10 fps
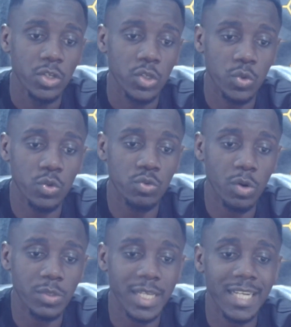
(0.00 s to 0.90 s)
2
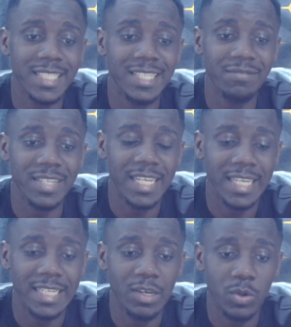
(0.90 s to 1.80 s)
draws and
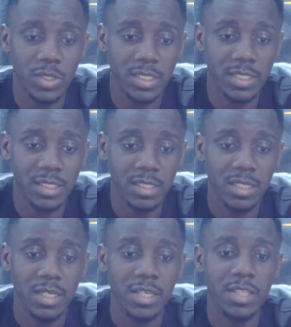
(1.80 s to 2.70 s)
17 losses,
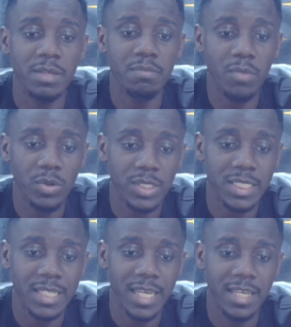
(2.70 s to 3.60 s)
the
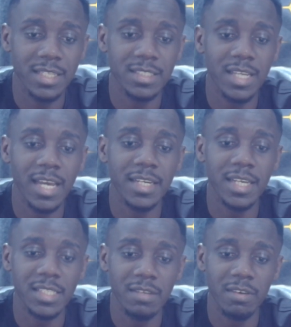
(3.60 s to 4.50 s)
most any side
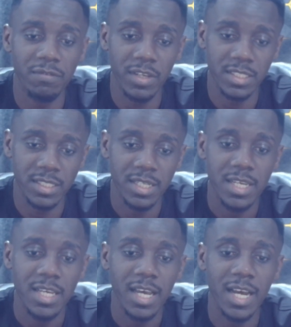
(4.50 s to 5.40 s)
has ever faced,
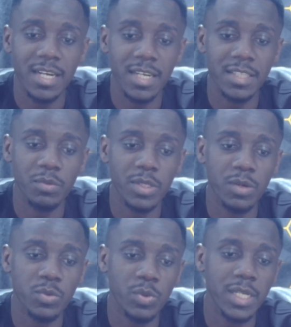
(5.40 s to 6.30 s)
another
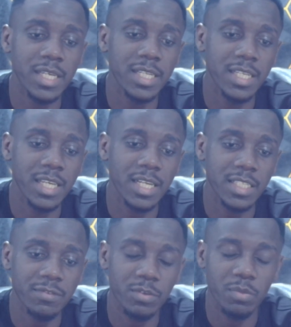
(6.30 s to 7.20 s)
without winning in
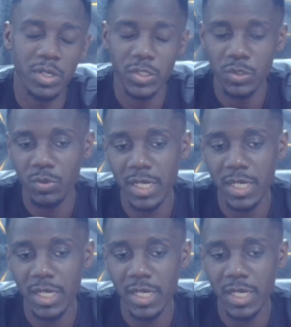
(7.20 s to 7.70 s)
English football history.